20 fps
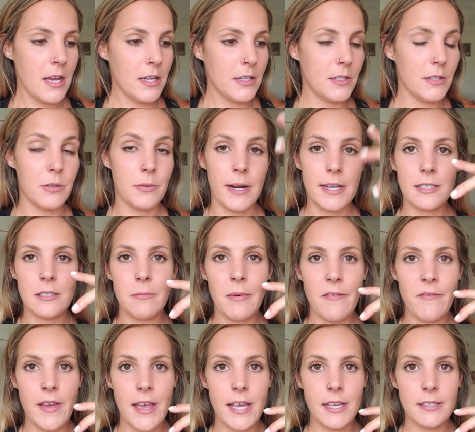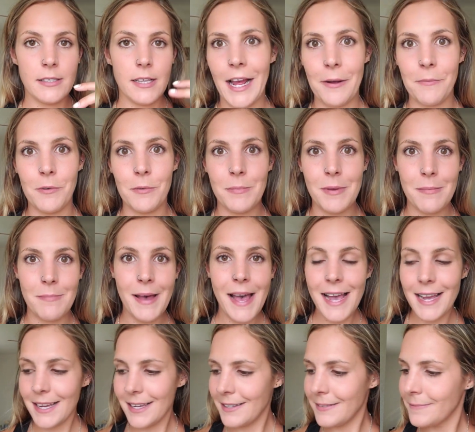do the rest of my face. I will be
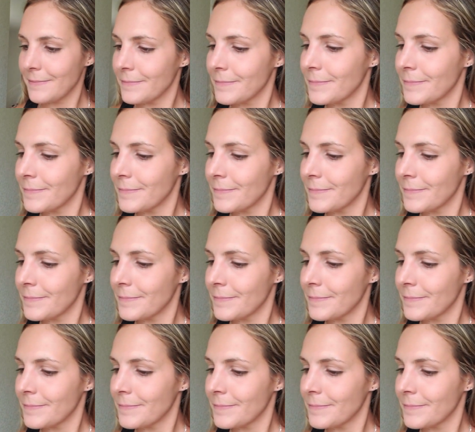back.